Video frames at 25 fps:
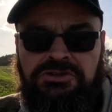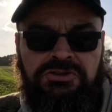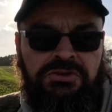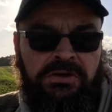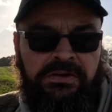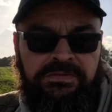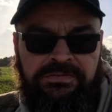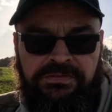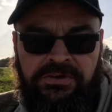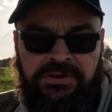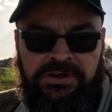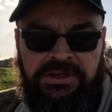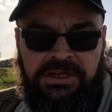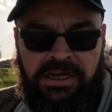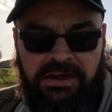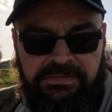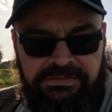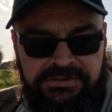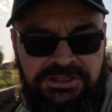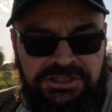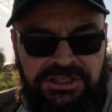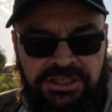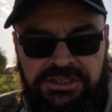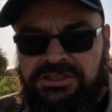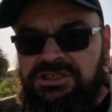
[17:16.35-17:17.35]
try and find the
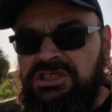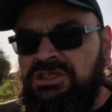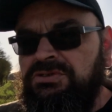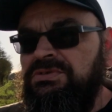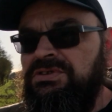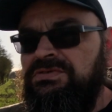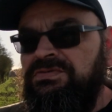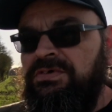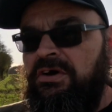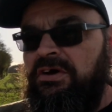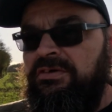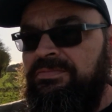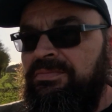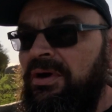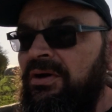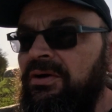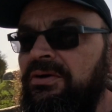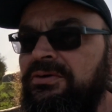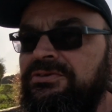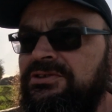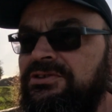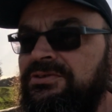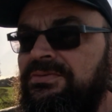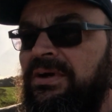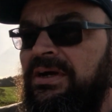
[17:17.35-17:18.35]
other church that was 5
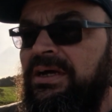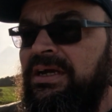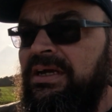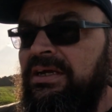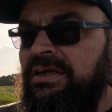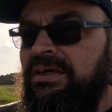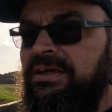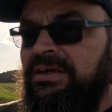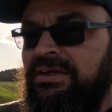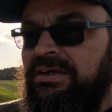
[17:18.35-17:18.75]
miles away,